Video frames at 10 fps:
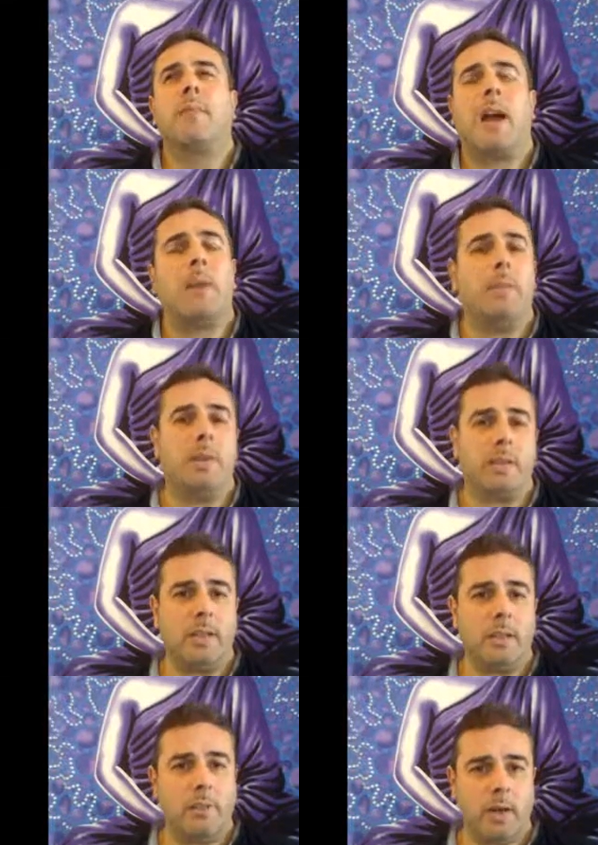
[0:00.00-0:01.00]
happiness in
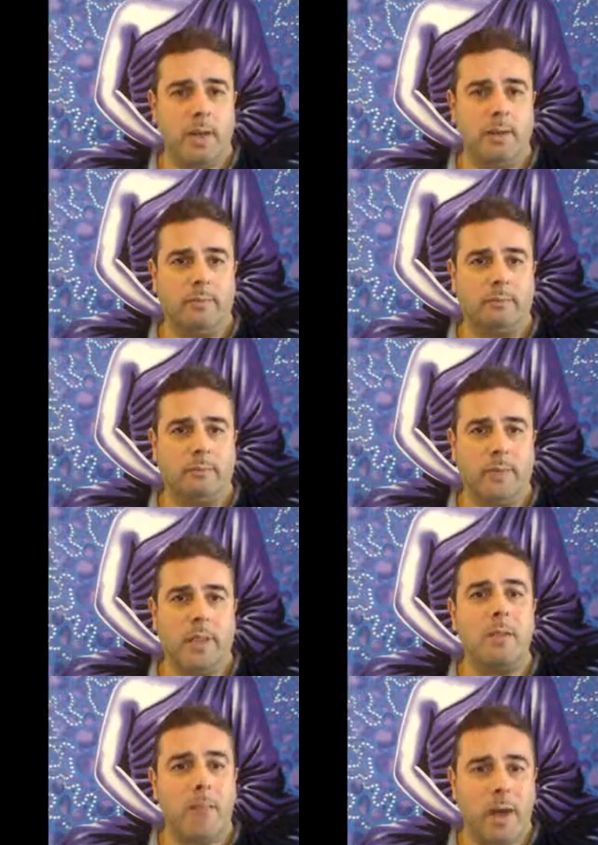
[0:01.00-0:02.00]
the body
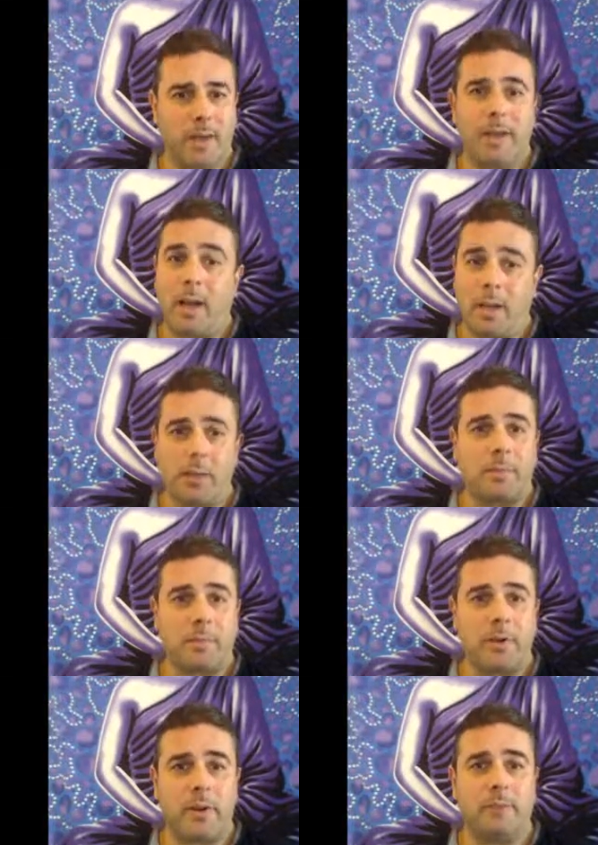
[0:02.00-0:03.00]
and the mind and the
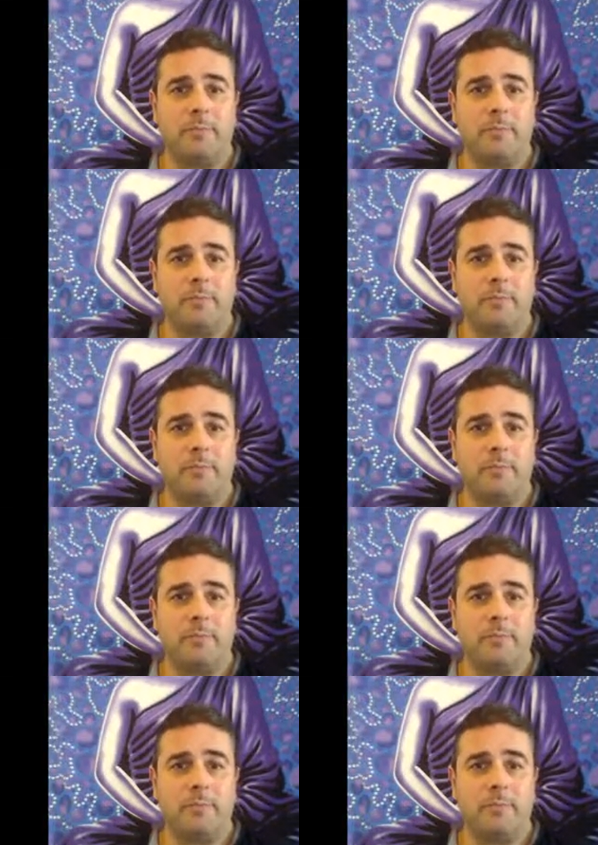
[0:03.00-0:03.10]
spirit.